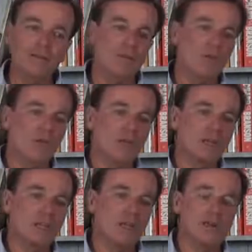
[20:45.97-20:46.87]
I'd like
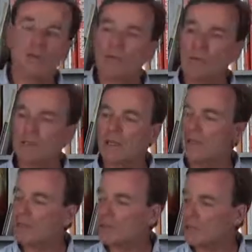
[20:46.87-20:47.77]
to share another reason they
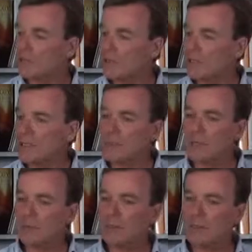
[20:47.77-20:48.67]
think it's a good idea to
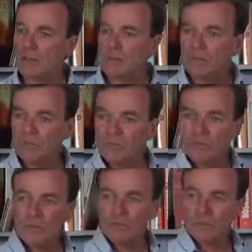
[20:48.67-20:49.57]
start a business?
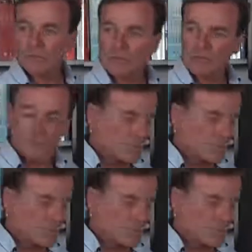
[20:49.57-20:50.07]
Lifestyle.